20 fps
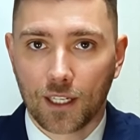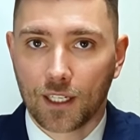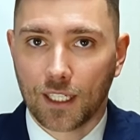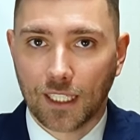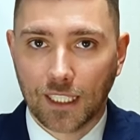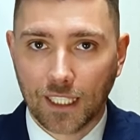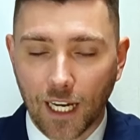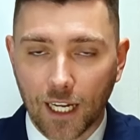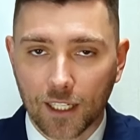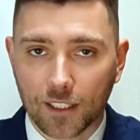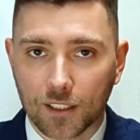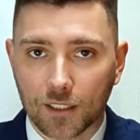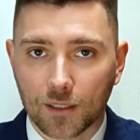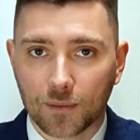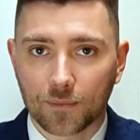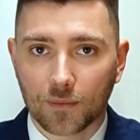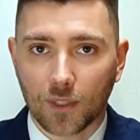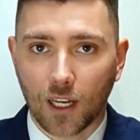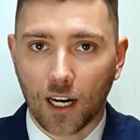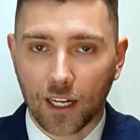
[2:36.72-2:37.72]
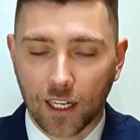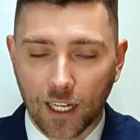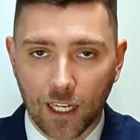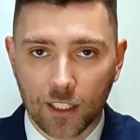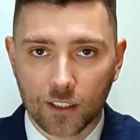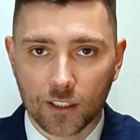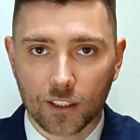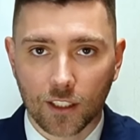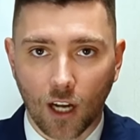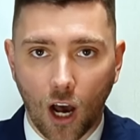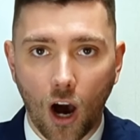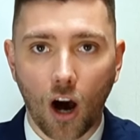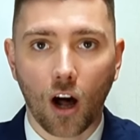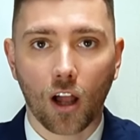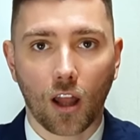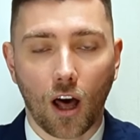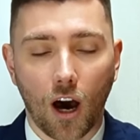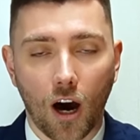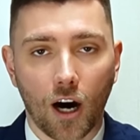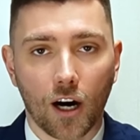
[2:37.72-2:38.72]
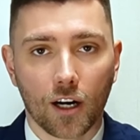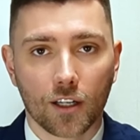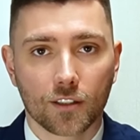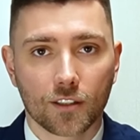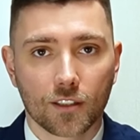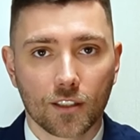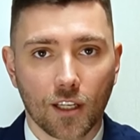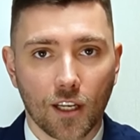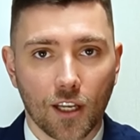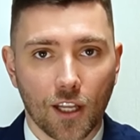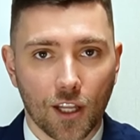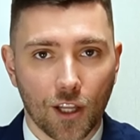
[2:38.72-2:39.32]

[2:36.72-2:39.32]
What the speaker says: Yet, against all odds,